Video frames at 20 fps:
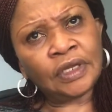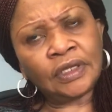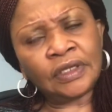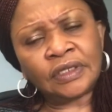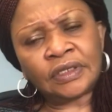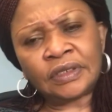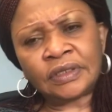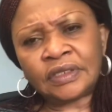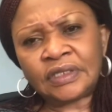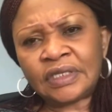
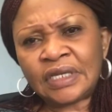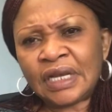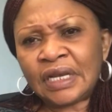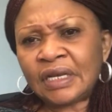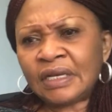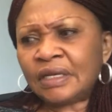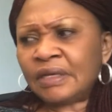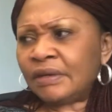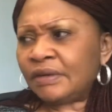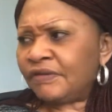
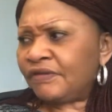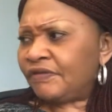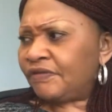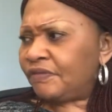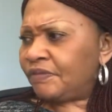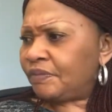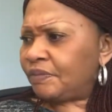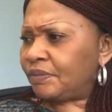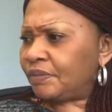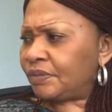Selling of
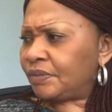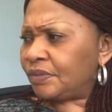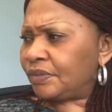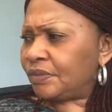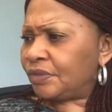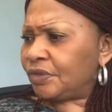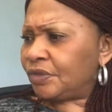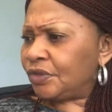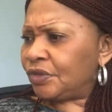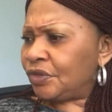
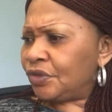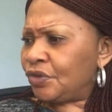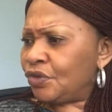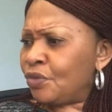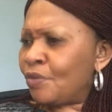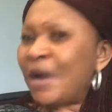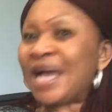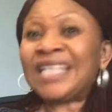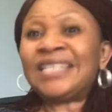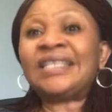
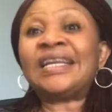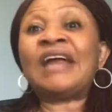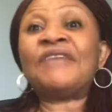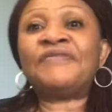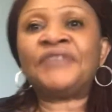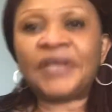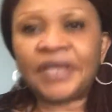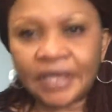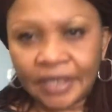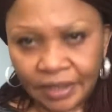human
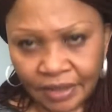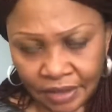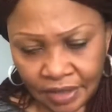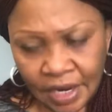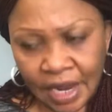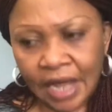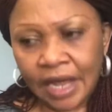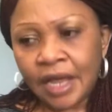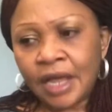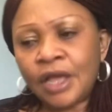trafficking.
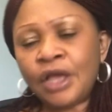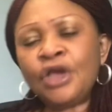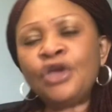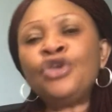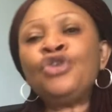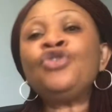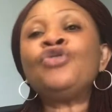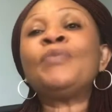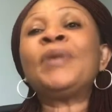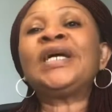Yeah,
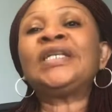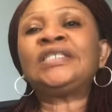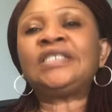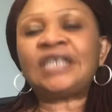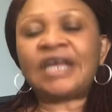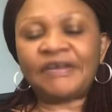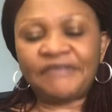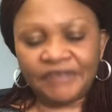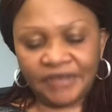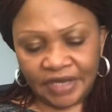human
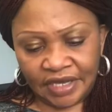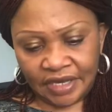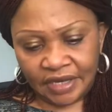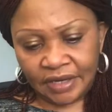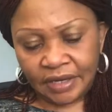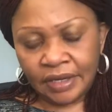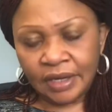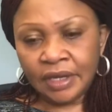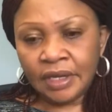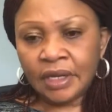trafficking.
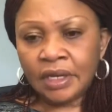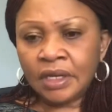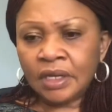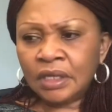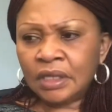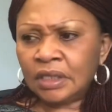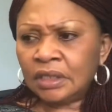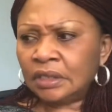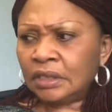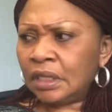
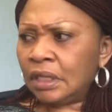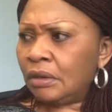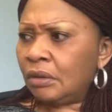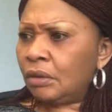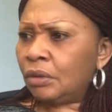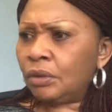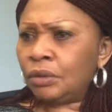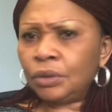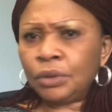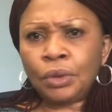He said,
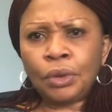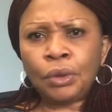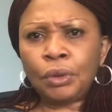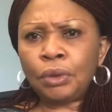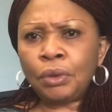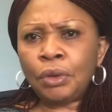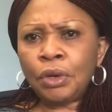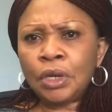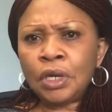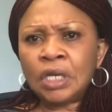oh
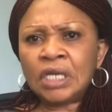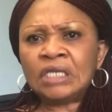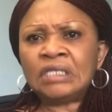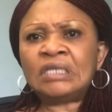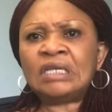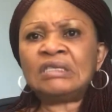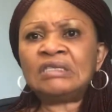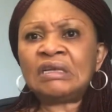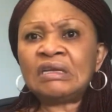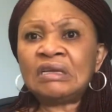no.
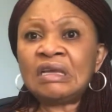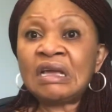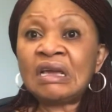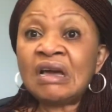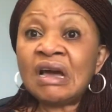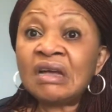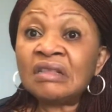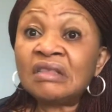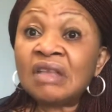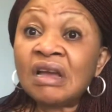They said they
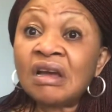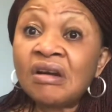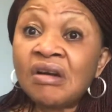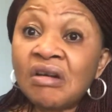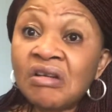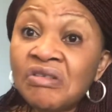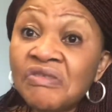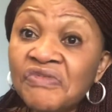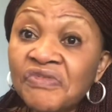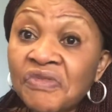got a
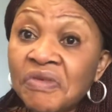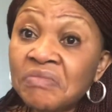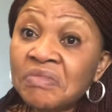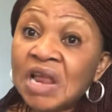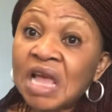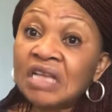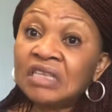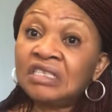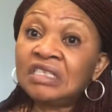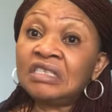call from
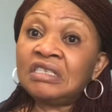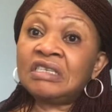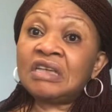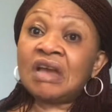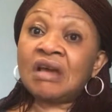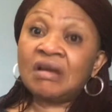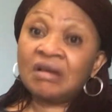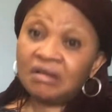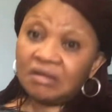Nigeria,